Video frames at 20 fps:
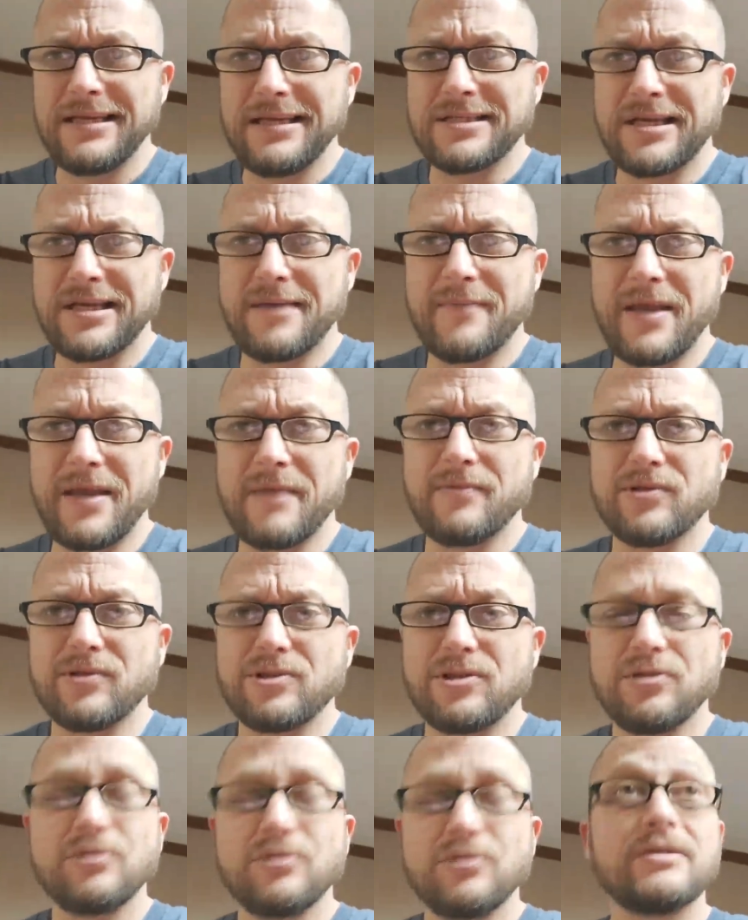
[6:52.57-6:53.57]
I'm able
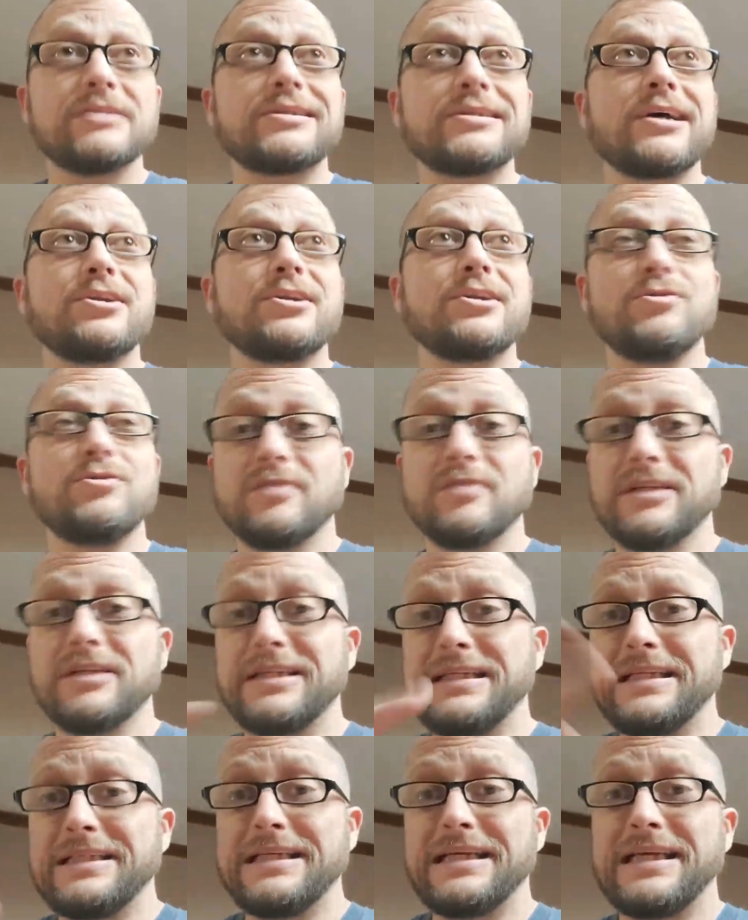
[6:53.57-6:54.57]
to, because I do really
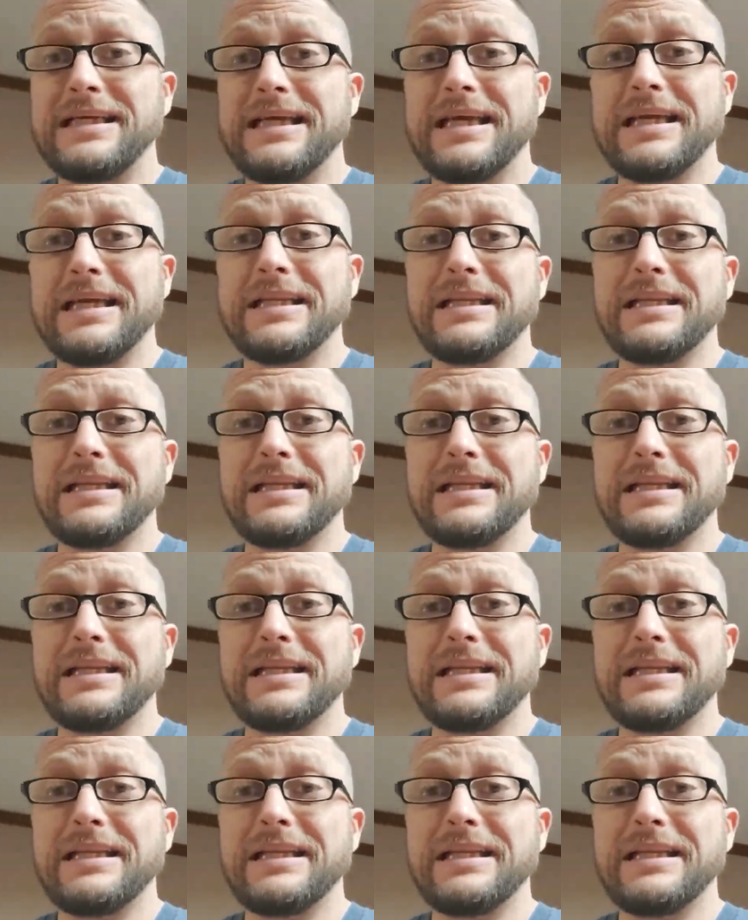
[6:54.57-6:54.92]
need to get